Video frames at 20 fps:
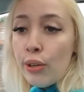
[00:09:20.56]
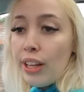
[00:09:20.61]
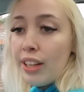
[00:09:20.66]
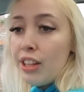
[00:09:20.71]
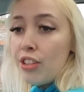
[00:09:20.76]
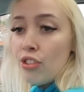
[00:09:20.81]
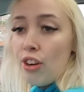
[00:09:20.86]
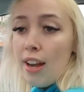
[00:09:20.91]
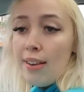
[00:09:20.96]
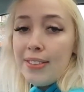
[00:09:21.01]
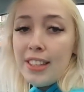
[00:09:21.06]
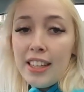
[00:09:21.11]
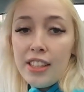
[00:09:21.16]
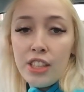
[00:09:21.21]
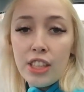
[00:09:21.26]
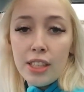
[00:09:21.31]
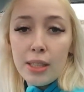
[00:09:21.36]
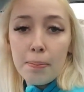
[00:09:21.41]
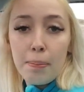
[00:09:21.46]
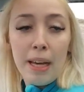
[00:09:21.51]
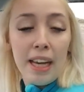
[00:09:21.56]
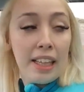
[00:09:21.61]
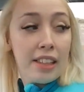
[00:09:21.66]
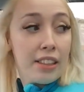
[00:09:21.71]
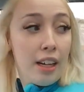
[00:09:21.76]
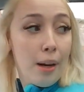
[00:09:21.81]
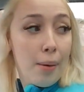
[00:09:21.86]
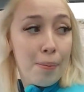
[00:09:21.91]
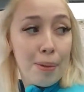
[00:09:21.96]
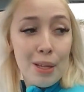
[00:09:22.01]
other drivers they just
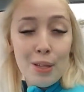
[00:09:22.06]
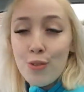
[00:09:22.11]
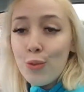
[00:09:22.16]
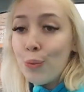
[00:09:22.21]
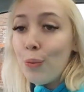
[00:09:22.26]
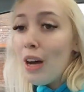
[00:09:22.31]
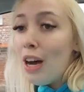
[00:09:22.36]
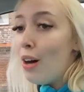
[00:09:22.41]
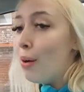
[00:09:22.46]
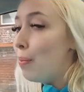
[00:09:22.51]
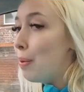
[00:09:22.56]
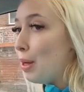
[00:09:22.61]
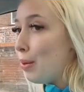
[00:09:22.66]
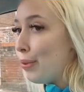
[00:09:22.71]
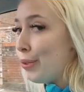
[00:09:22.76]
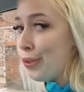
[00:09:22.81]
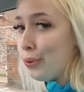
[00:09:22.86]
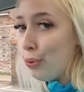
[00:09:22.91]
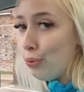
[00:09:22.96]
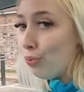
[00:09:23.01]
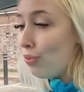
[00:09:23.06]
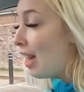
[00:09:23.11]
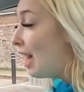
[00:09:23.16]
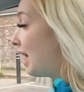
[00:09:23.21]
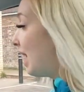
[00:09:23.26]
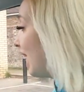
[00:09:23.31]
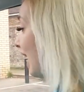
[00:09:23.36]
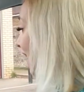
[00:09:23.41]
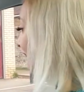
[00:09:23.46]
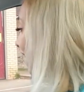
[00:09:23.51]
picked up as well, but it was all
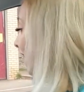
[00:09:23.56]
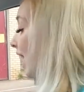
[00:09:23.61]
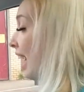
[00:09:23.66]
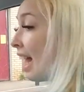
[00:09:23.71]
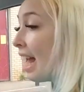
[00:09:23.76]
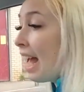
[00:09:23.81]
ready.